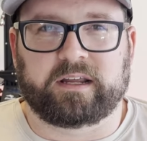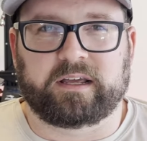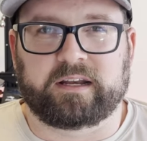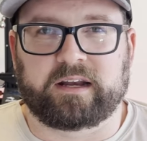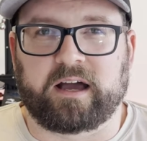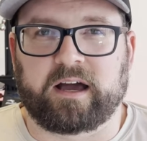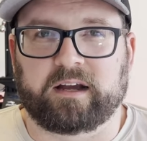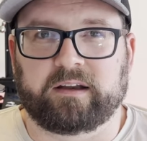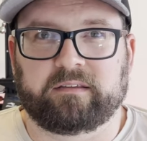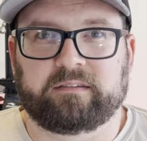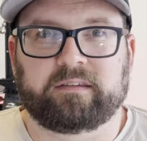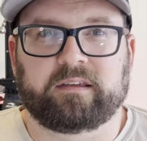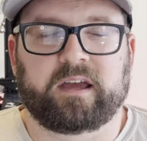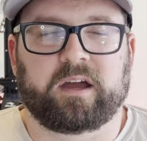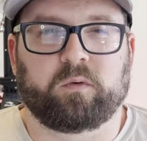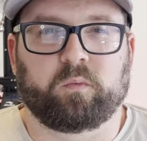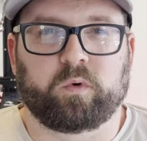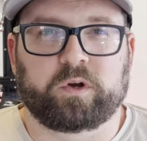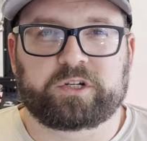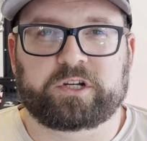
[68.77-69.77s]
and honestly,
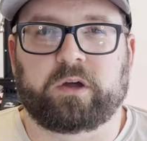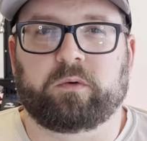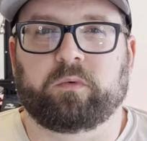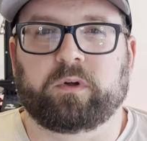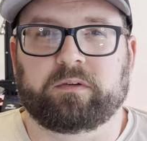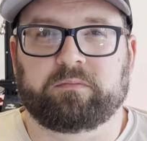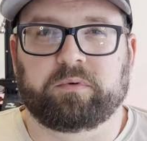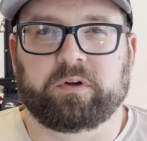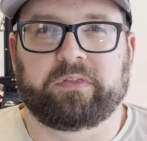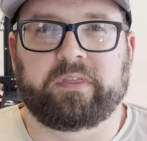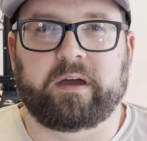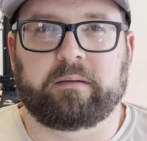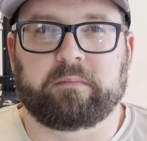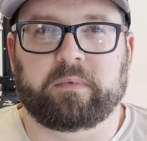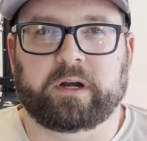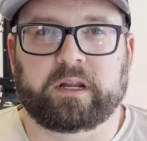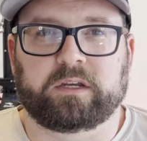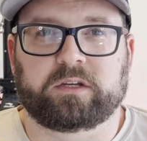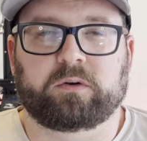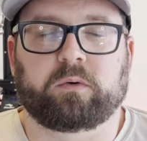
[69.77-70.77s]
I wish I would have put that
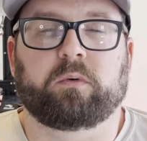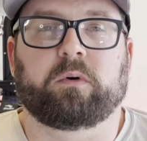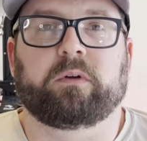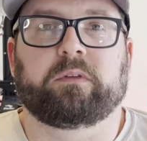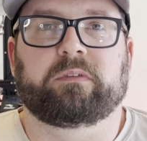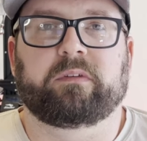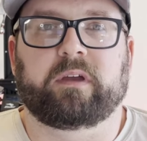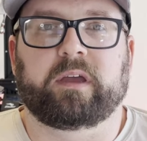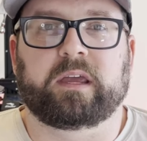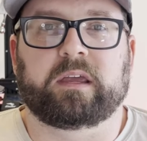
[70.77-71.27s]
money towards